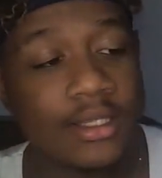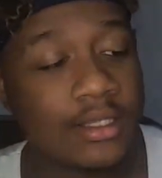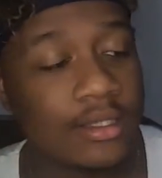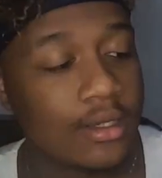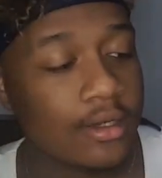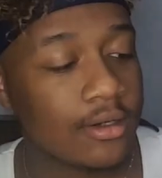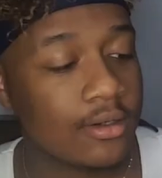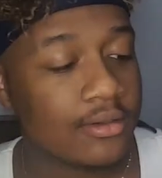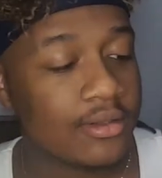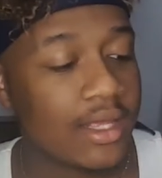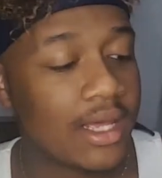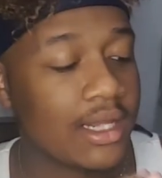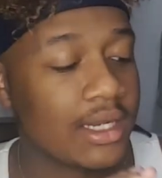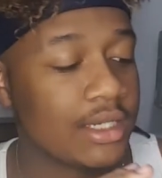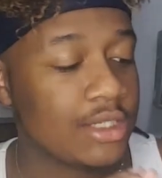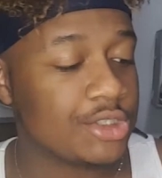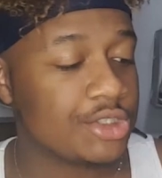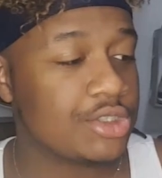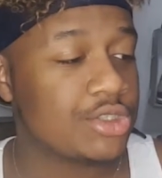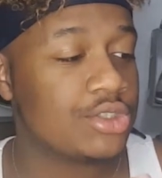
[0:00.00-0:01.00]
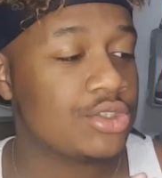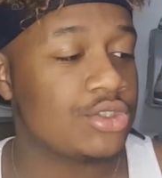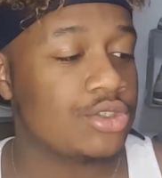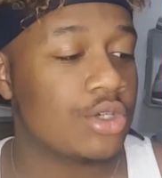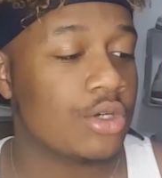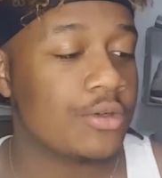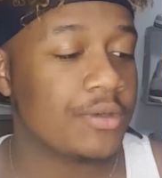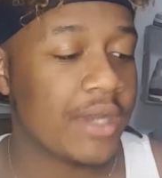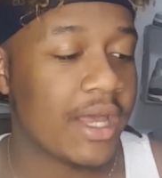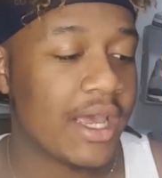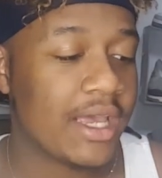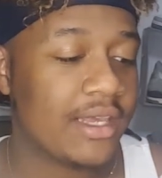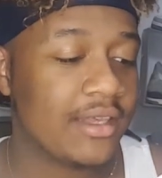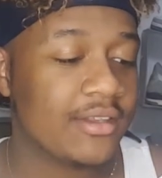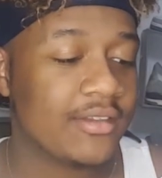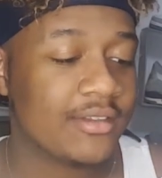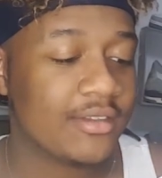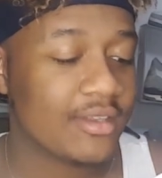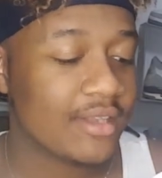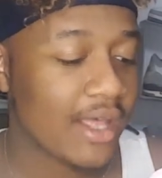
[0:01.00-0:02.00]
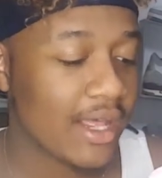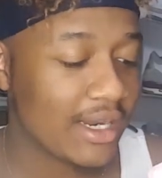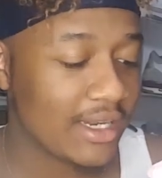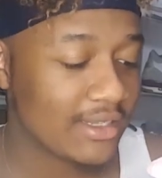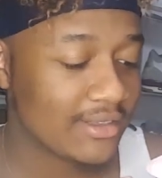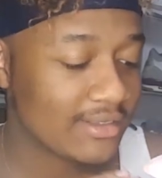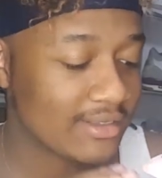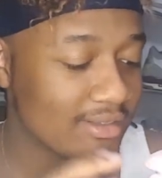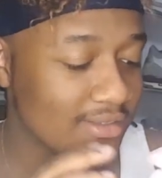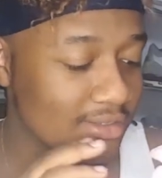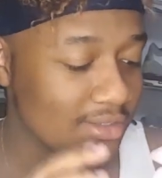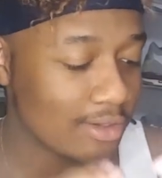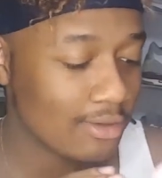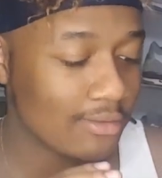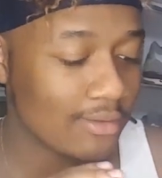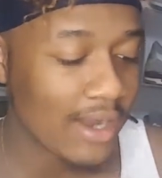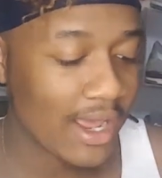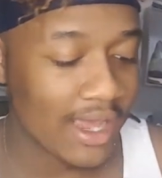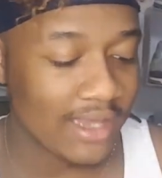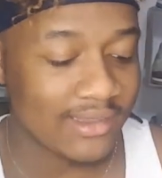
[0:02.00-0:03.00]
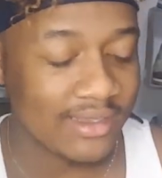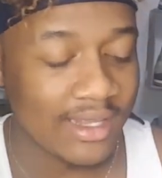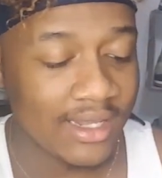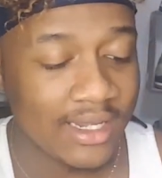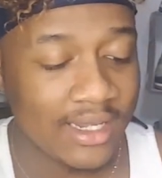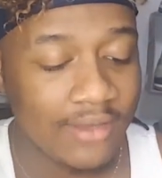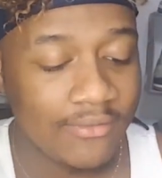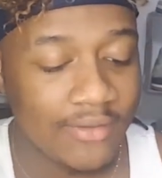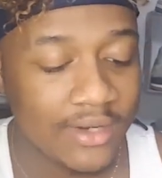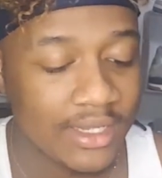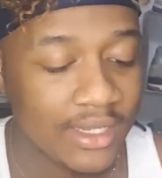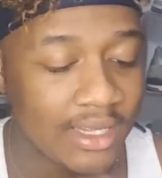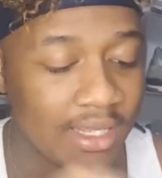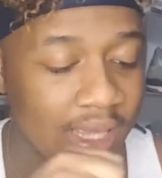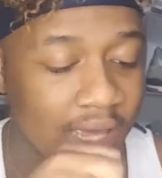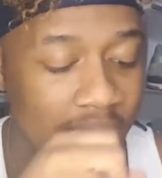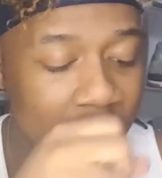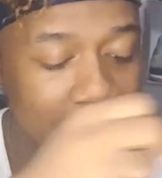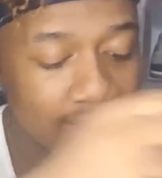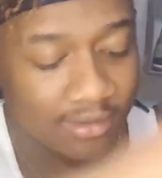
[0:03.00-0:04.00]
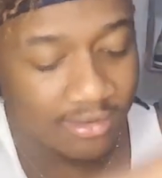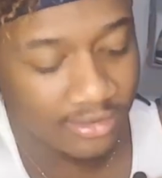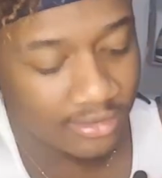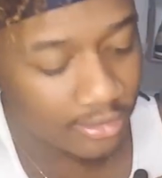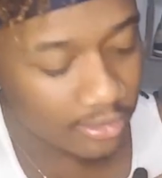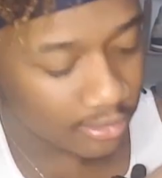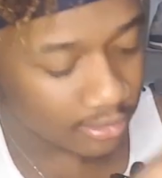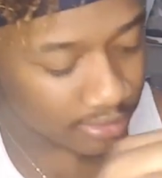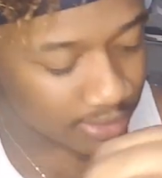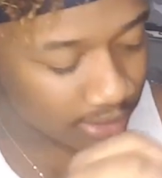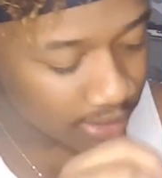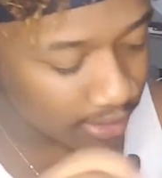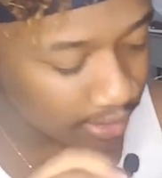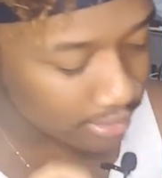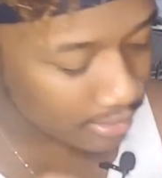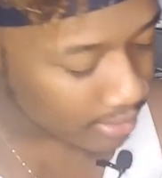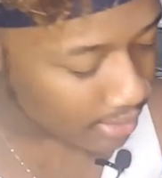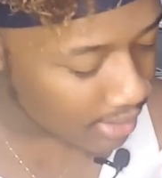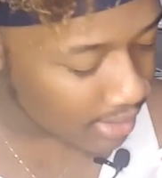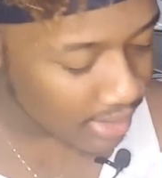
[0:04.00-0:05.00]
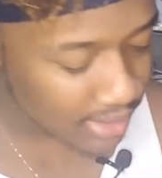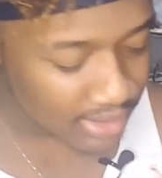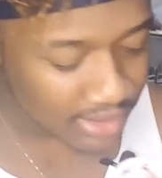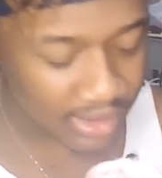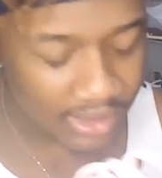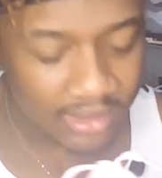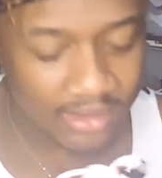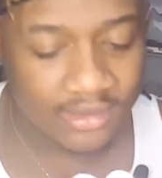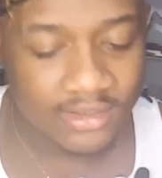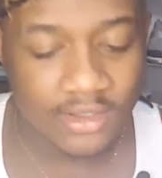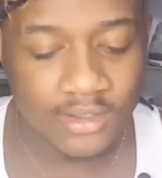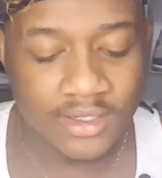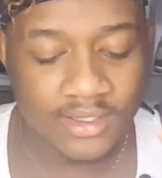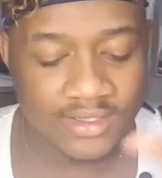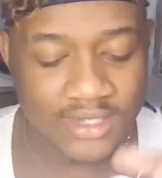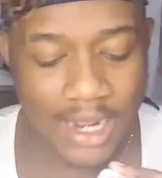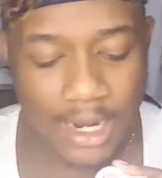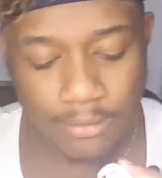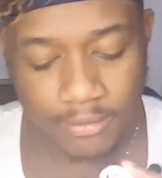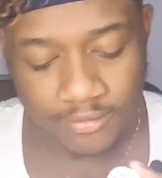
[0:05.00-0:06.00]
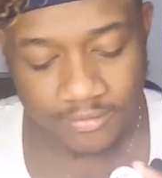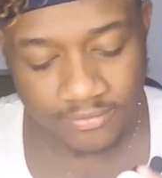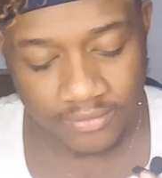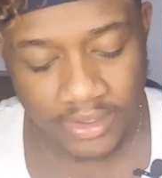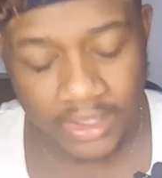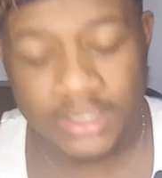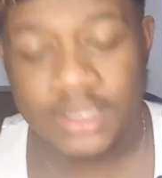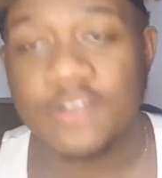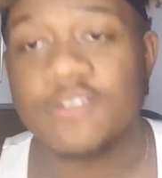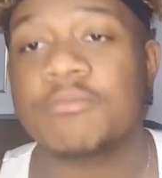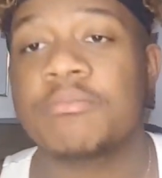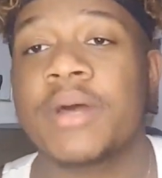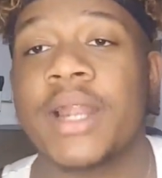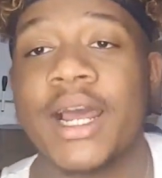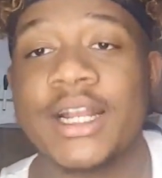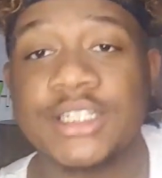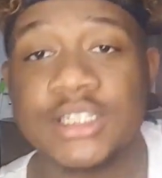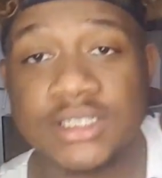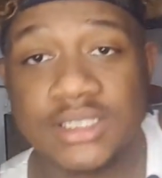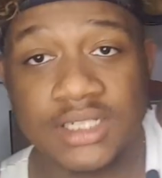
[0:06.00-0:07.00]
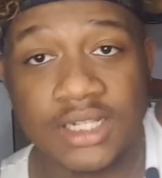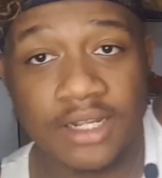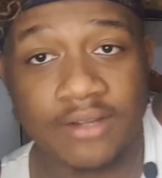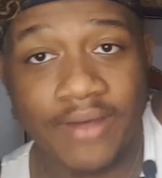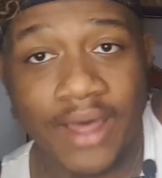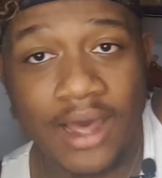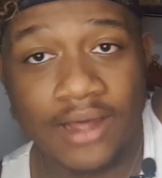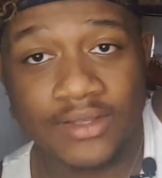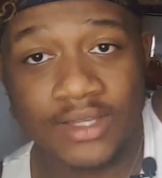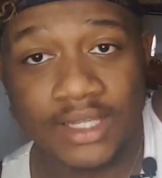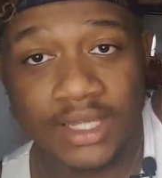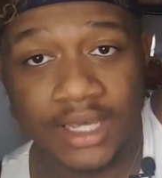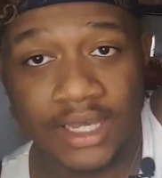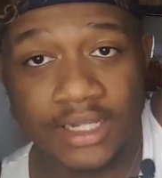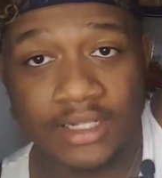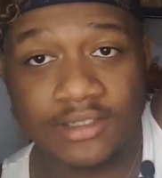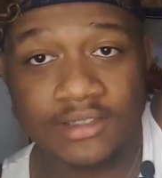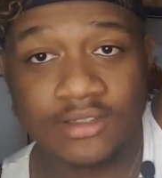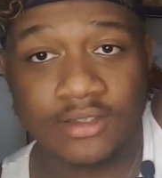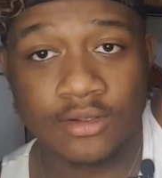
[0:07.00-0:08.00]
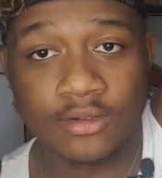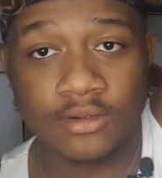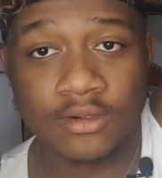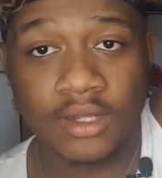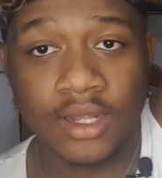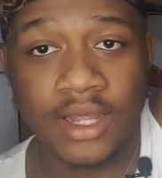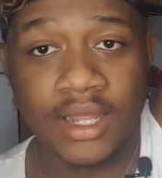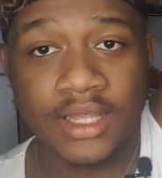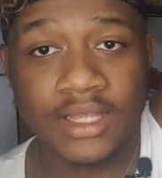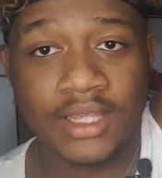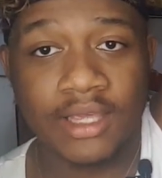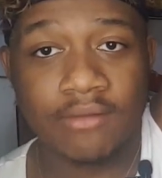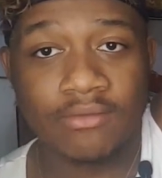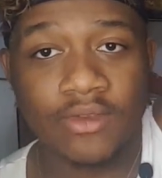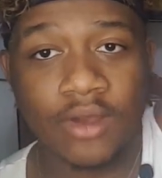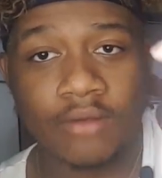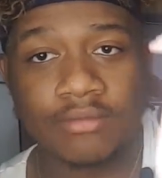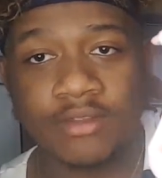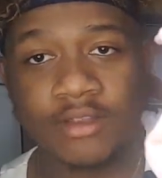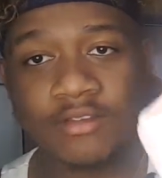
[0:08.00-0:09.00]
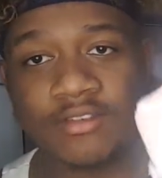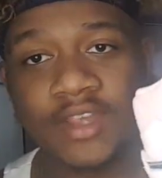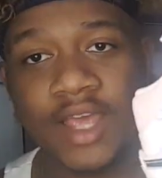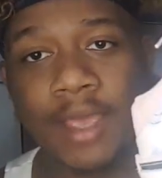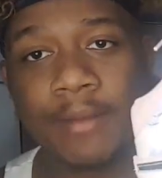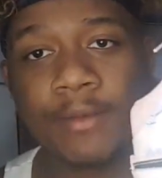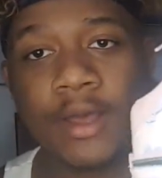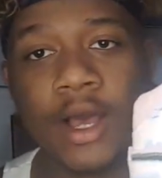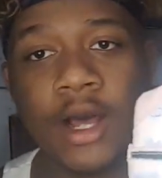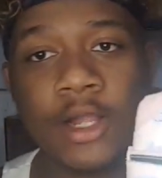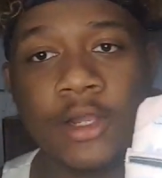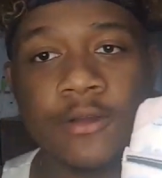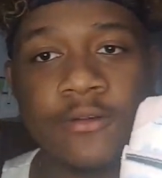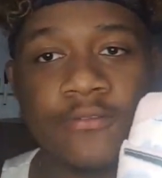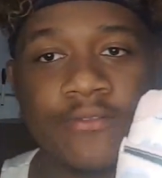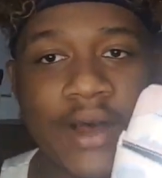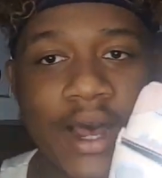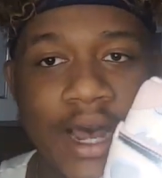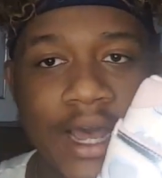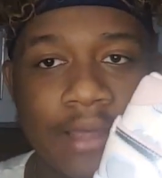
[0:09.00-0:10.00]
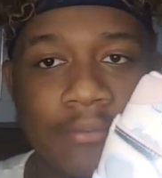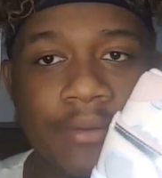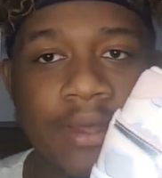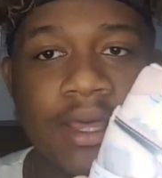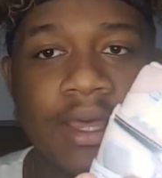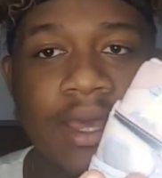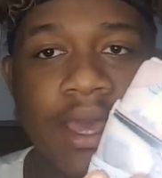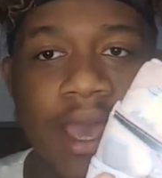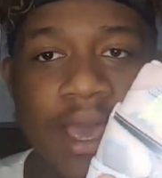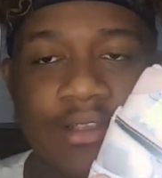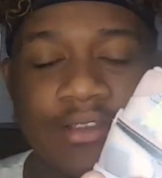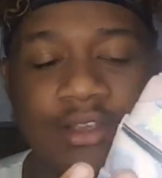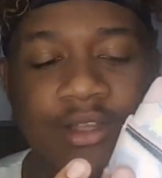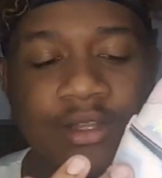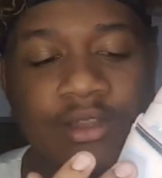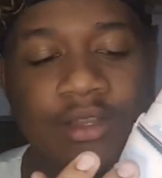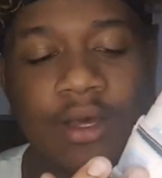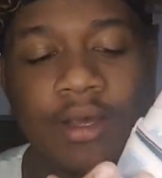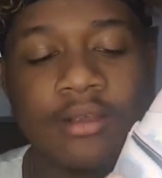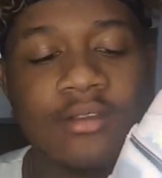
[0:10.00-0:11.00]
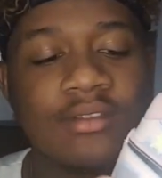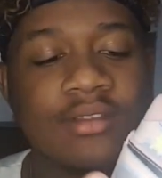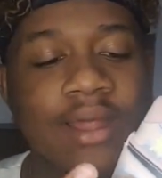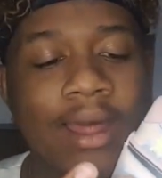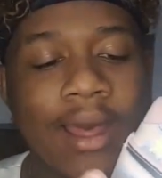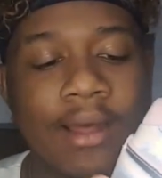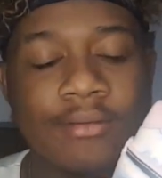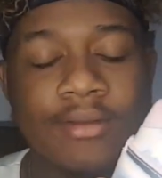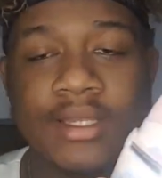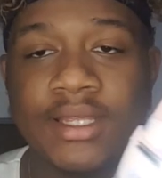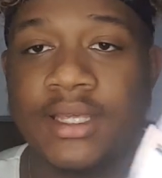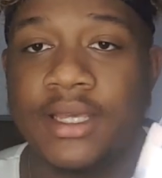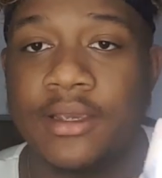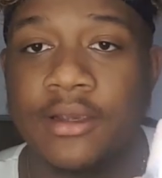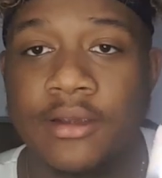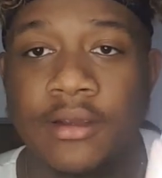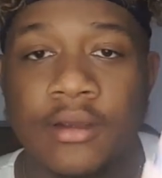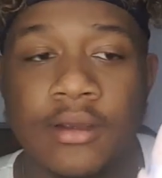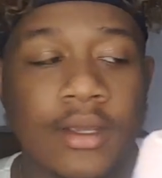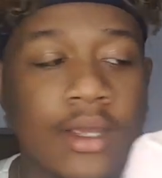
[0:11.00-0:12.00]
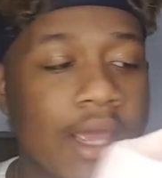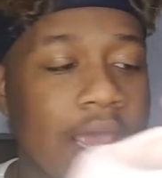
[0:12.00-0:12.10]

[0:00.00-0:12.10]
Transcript: yo, that is so nice. That is so nice. And even the insole, yo. The insole is not reflective, but I just love how the insole gives off the same color vibe as it does down here.